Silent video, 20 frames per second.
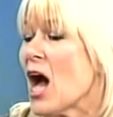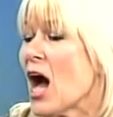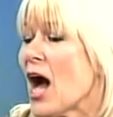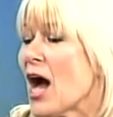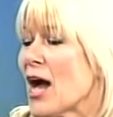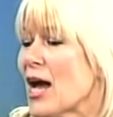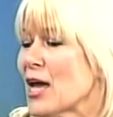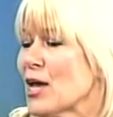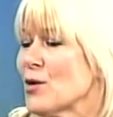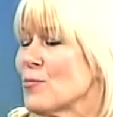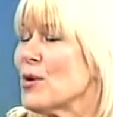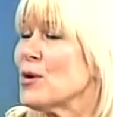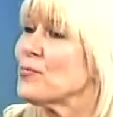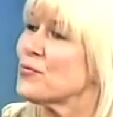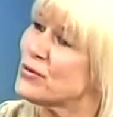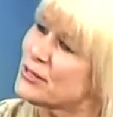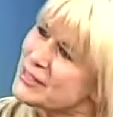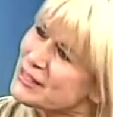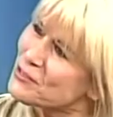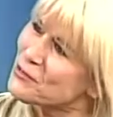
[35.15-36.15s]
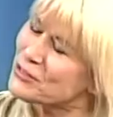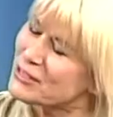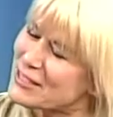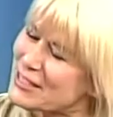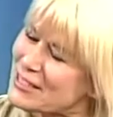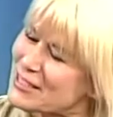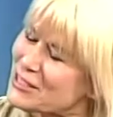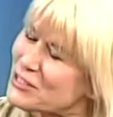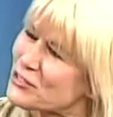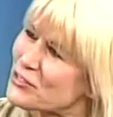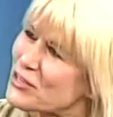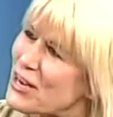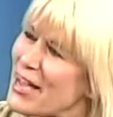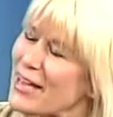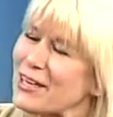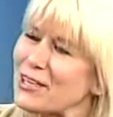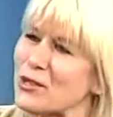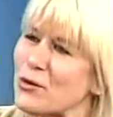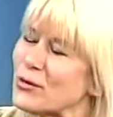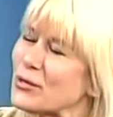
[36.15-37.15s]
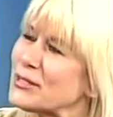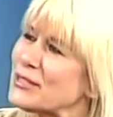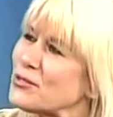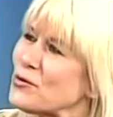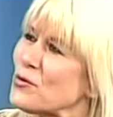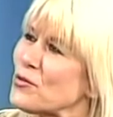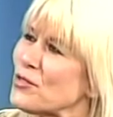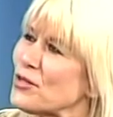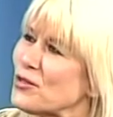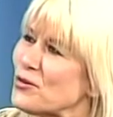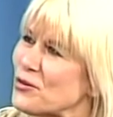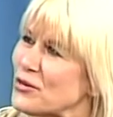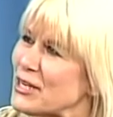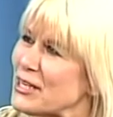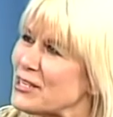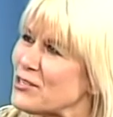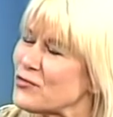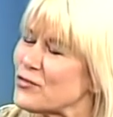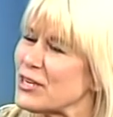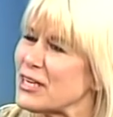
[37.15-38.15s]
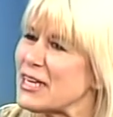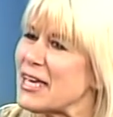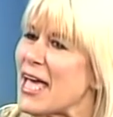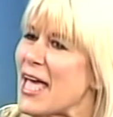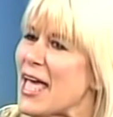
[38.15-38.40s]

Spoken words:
I'm a preschool teacher at a local school, the Learning Tree,